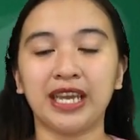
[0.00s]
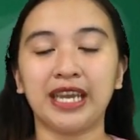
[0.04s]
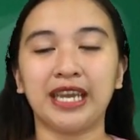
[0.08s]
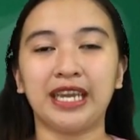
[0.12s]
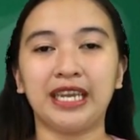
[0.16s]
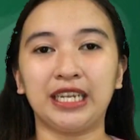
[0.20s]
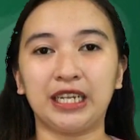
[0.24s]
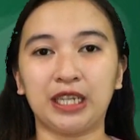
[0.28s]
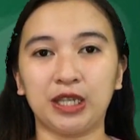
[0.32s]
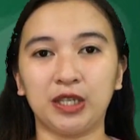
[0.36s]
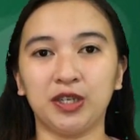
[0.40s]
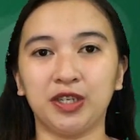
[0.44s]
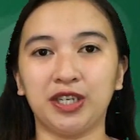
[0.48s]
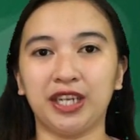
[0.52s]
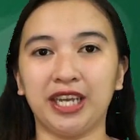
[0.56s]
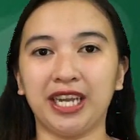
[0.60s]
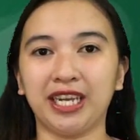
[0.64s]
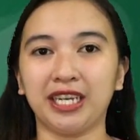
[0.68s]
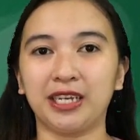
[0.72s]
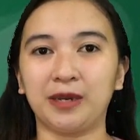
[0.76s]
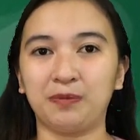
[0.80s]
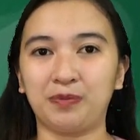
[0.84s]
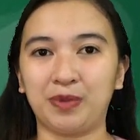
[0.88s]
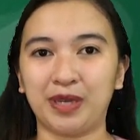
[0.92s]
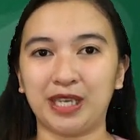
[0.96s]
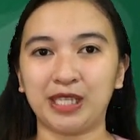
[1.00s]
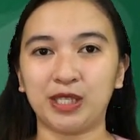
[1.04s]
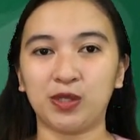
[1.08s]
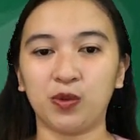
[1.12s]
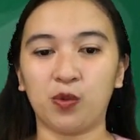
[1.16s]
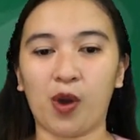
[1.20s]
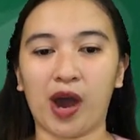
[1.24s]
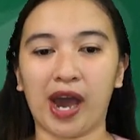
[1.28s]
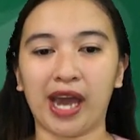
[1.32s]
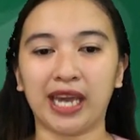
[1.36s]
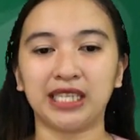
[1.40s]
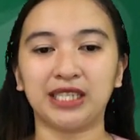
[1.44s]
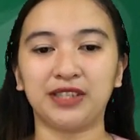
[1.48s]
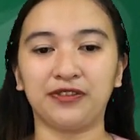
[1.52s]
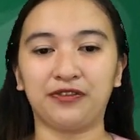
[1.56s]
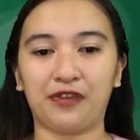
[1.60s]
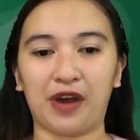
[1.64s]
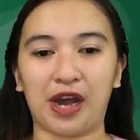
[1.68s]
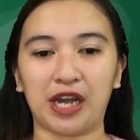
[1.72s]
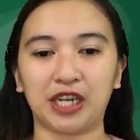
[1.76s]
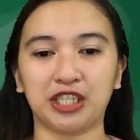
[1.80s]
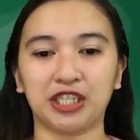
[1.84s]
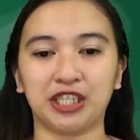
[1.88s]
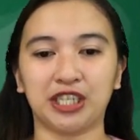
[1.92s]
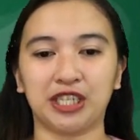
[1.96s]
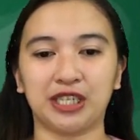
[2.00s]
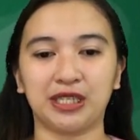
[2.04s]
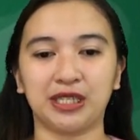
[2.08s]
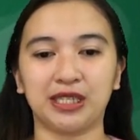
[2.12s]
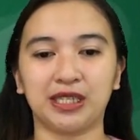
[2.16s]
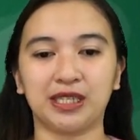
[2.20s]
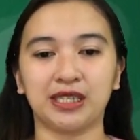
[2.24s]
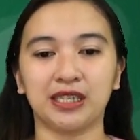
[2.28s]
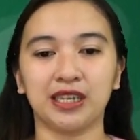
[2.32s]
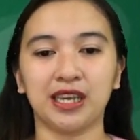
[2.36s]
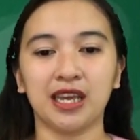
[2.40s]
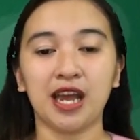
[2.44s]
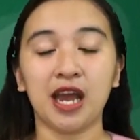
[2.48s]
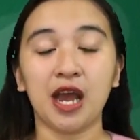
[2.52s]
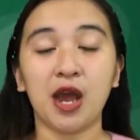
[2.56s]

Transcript: including the piecewise functions.